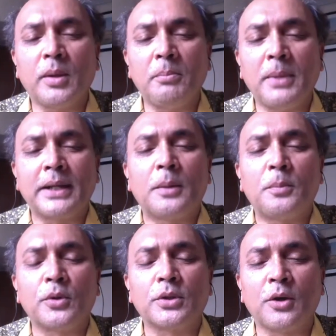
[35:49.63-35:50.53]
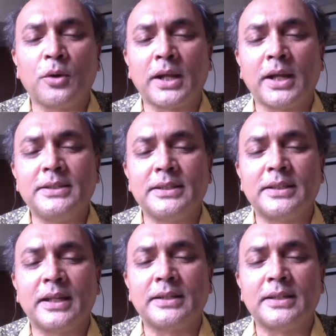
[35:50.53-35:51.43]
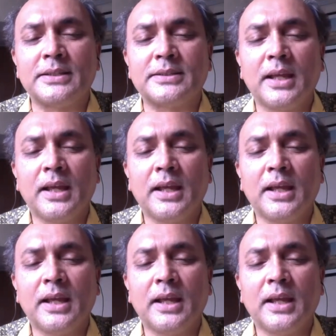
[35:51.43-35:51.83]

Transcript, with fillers: Magnaporthe oryzae, that is